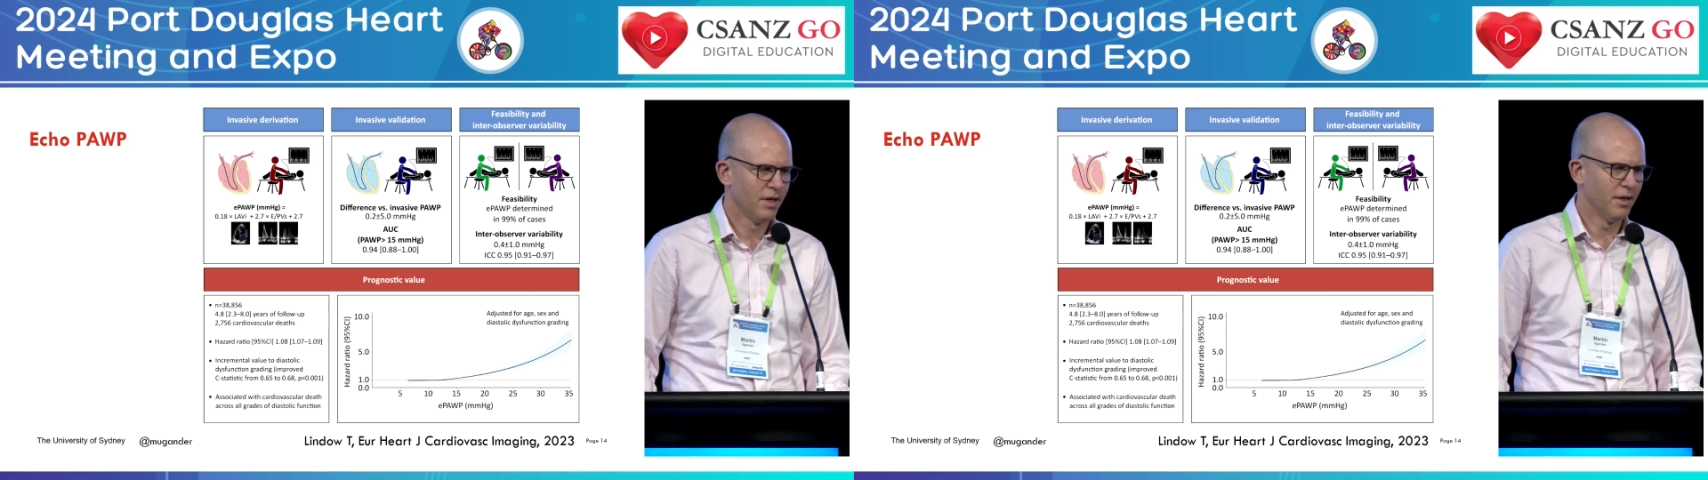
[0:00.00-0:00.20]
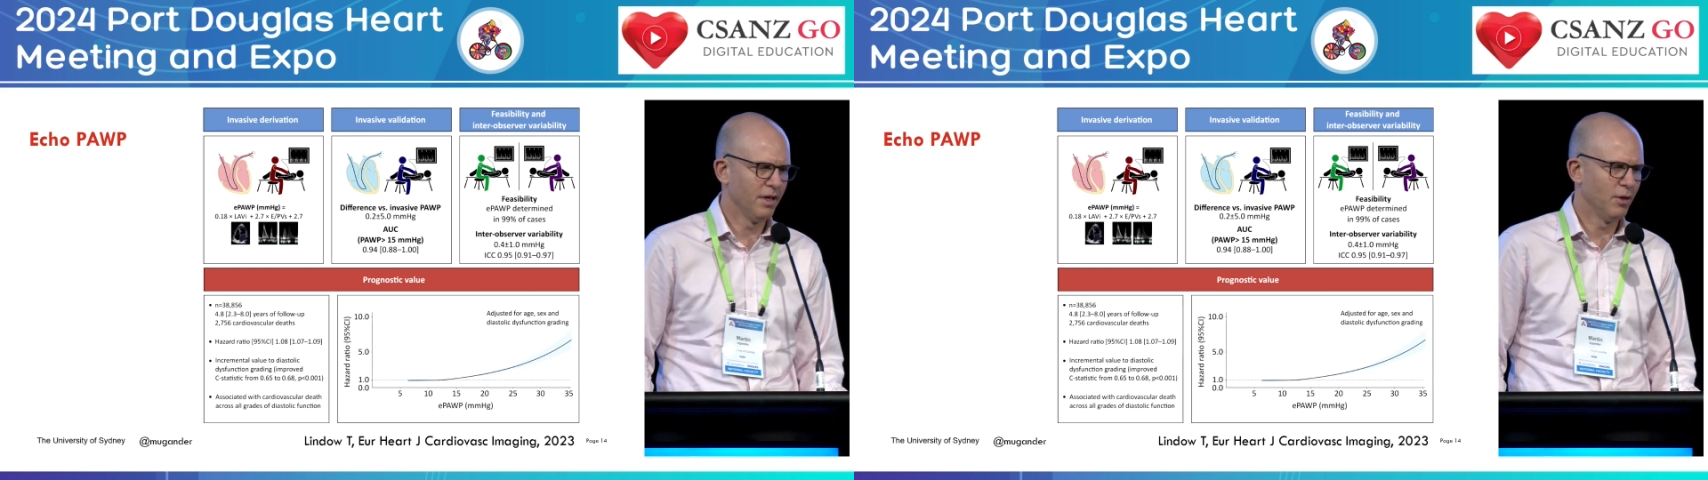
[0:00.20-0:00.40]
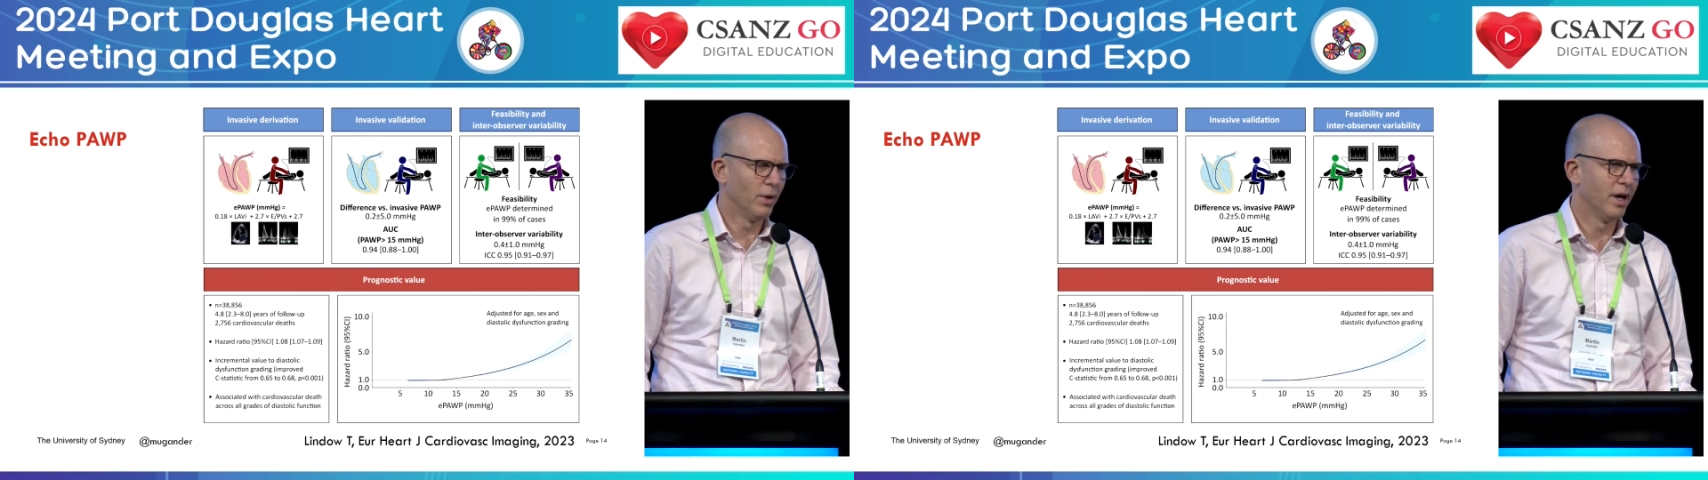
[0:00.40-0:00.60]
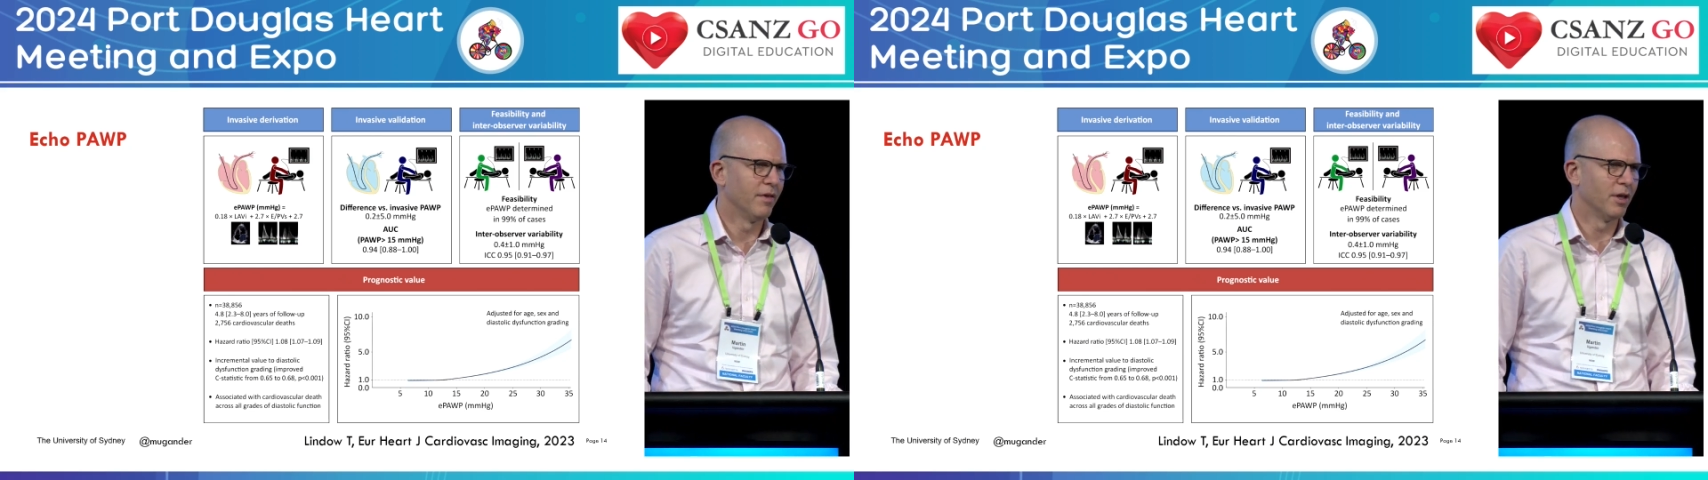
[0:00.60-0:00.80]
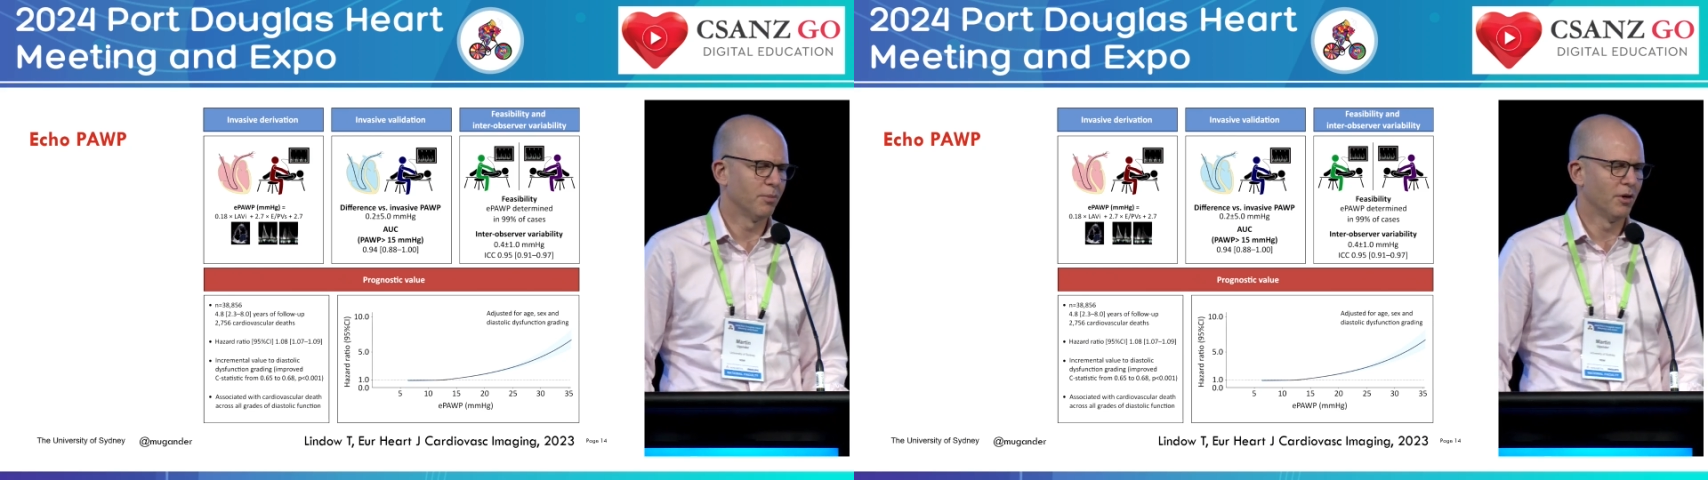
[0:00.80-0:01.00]
the E
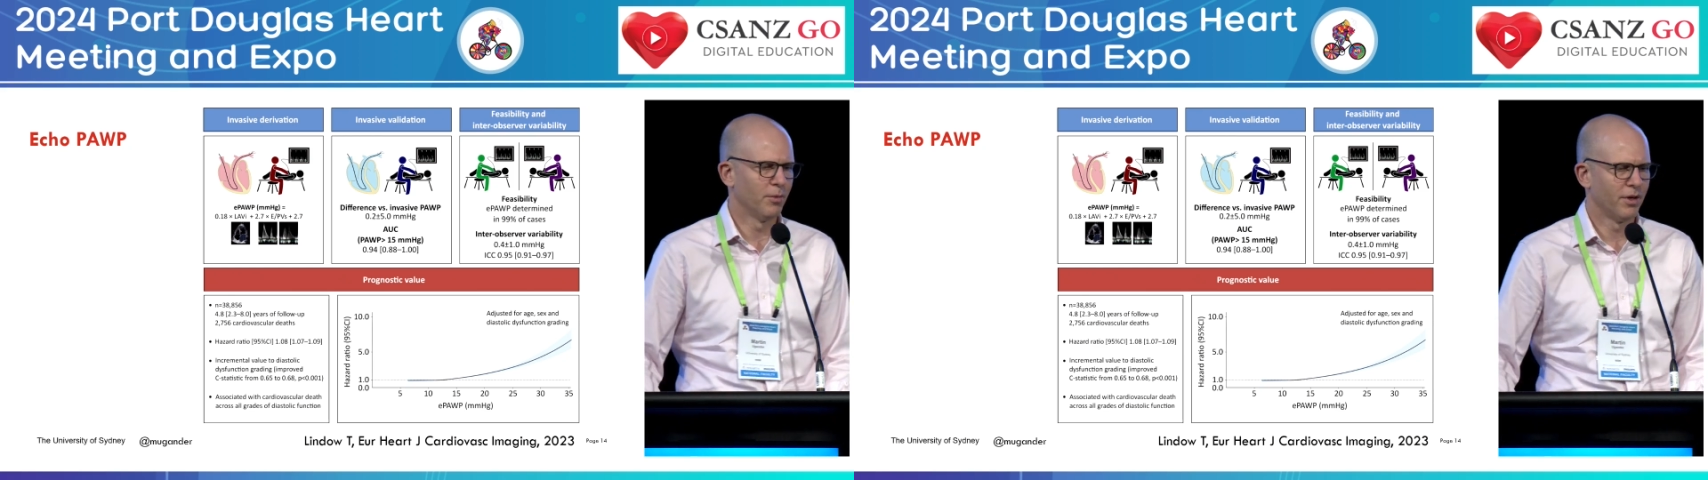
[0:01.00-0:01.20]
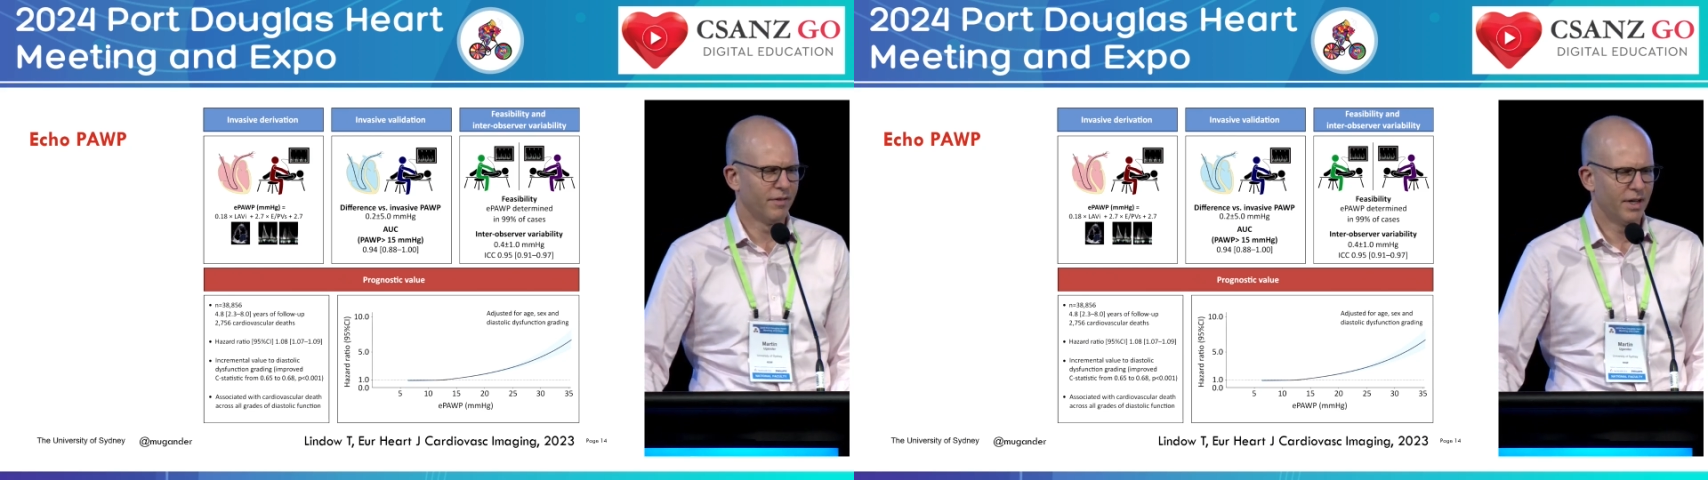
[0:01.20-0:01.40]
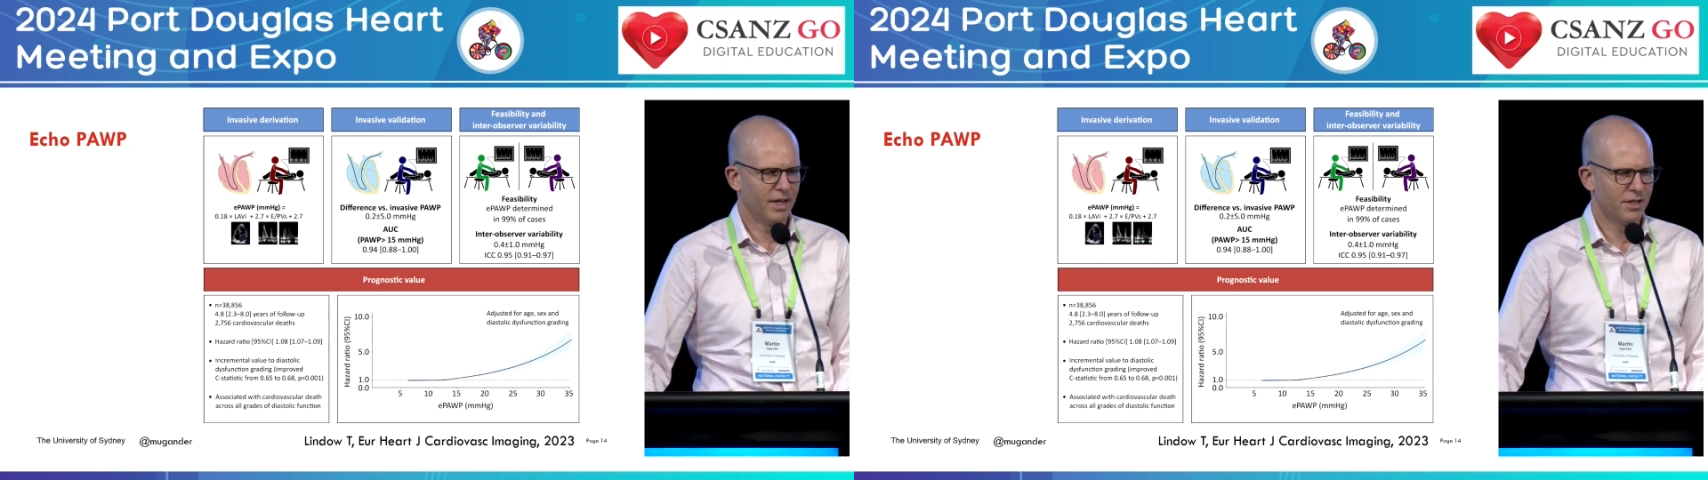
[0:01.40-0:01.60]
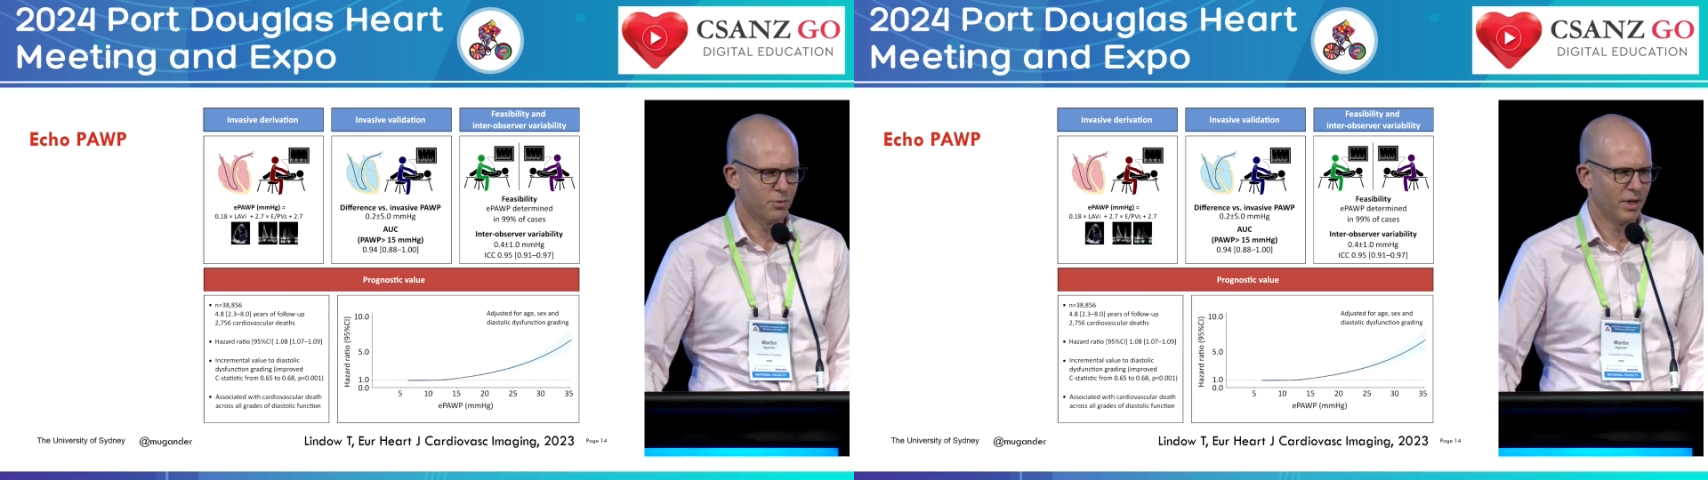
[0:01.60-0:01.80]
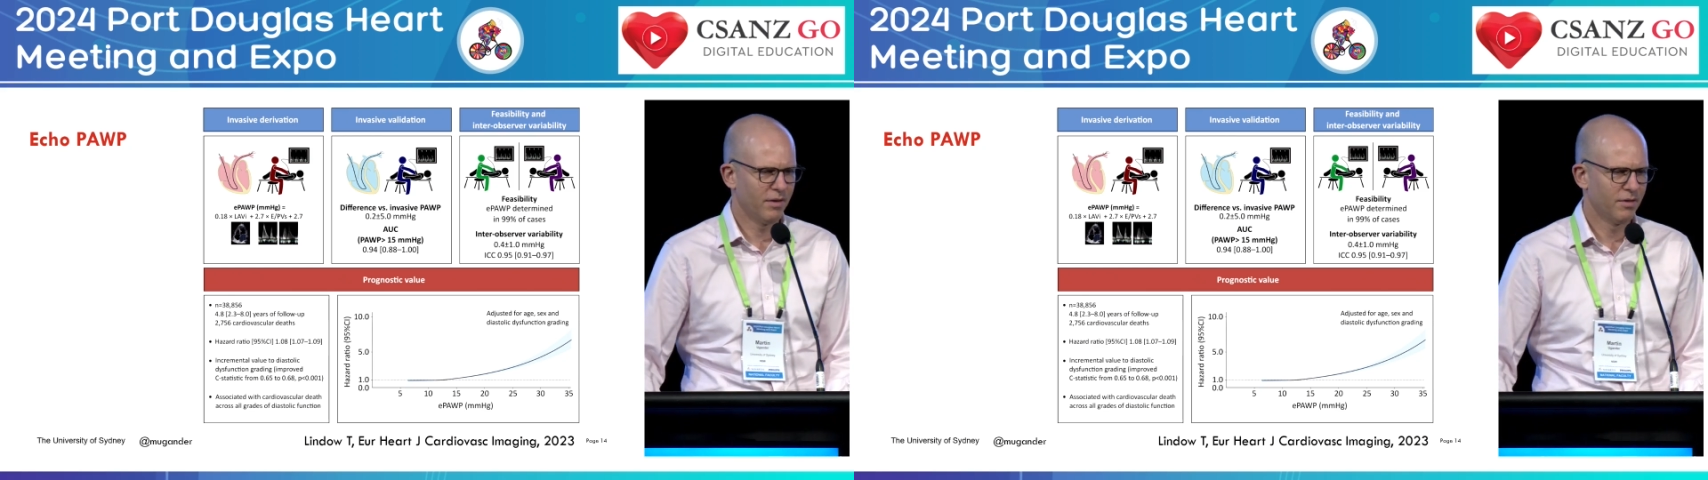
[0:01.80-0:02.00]
wave, and the pulmonary vein
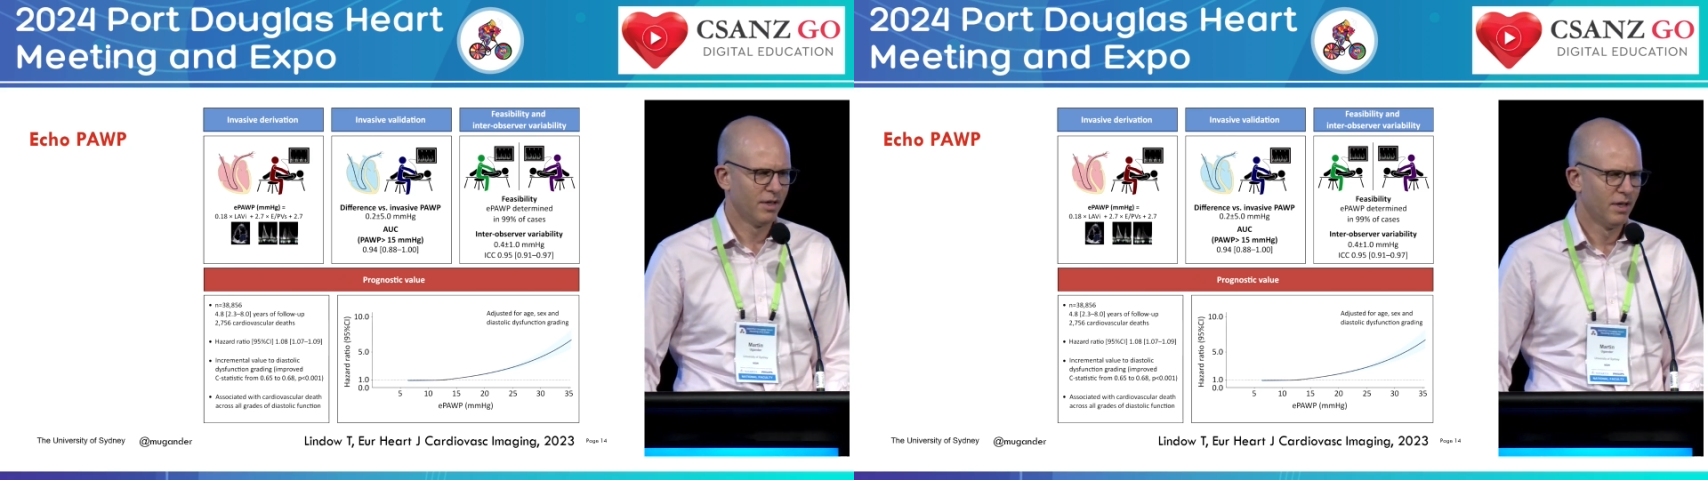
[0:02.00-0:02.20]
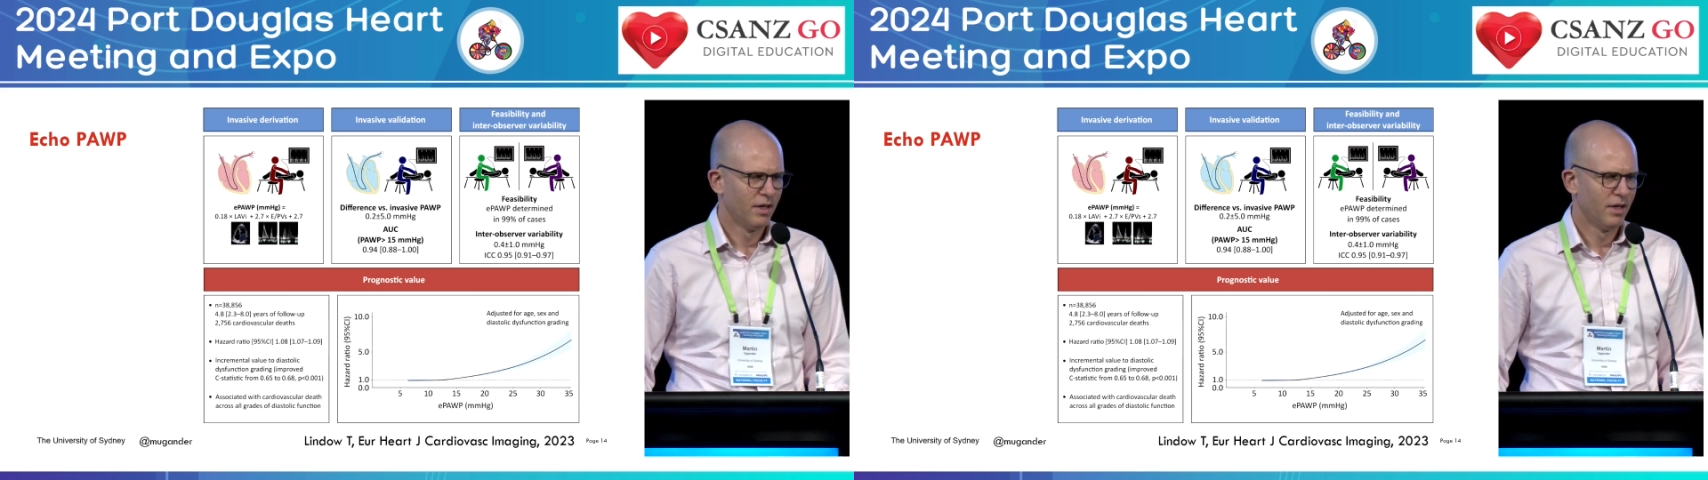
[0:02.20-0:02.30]
S wave.